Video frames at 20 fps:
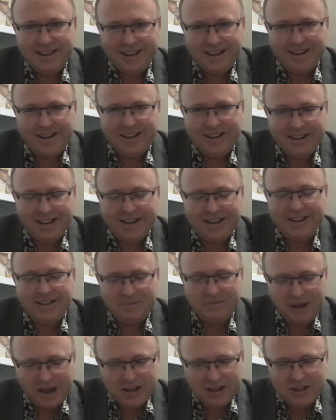And
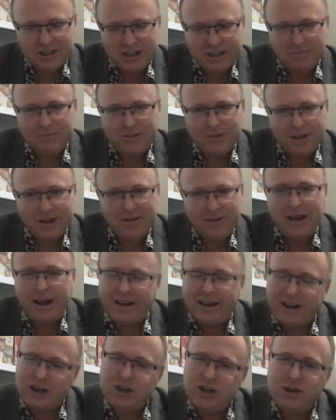that's something, I
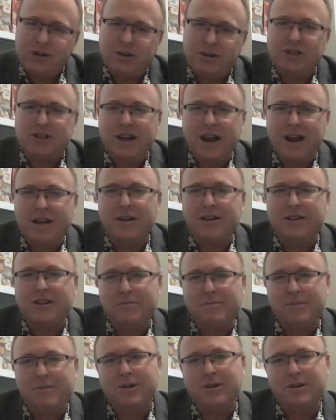guess you could say that the
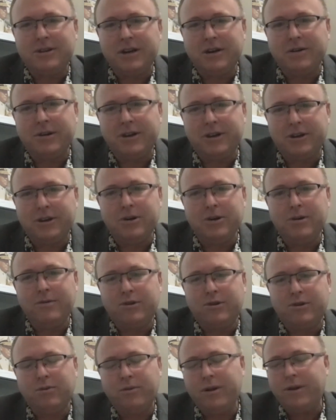military coup of
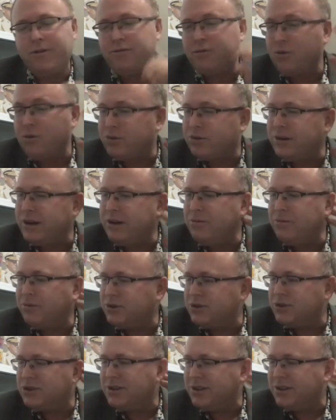2014
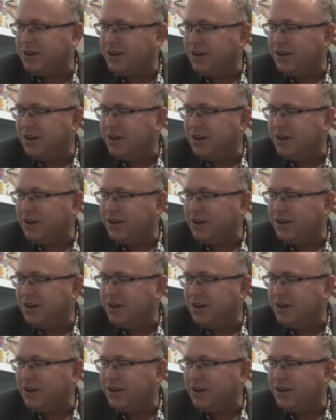was